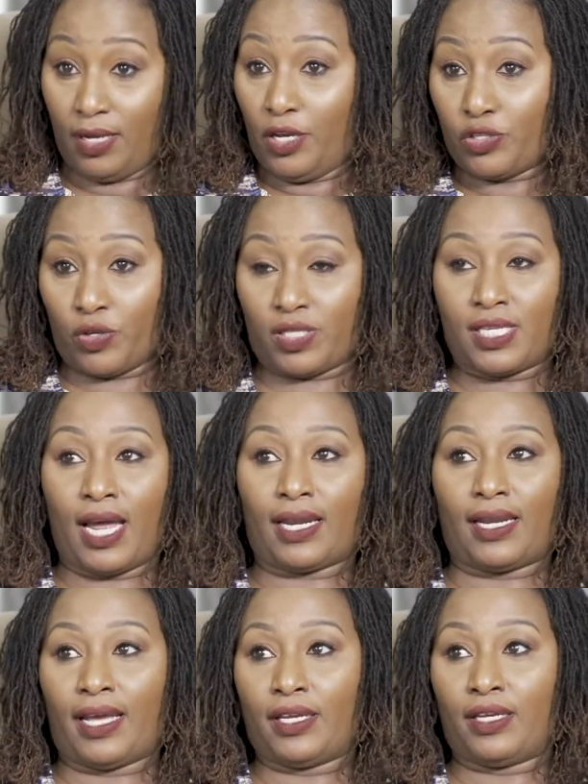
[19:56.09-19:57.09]
Mm. So it's
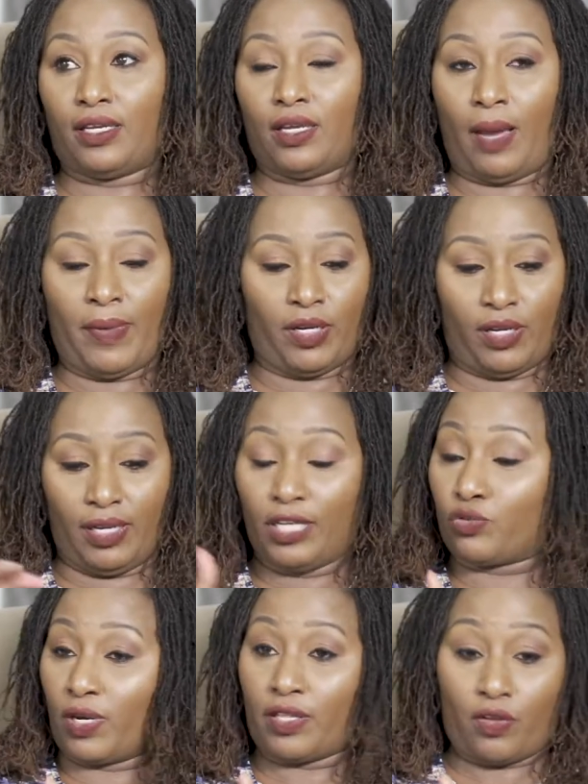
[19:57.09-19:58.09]
not like I mean,
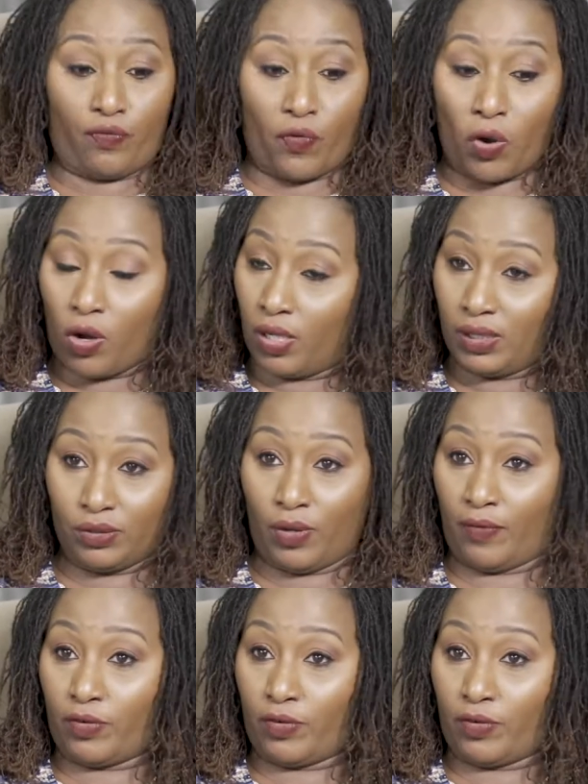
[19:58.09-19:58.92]
literally the fall you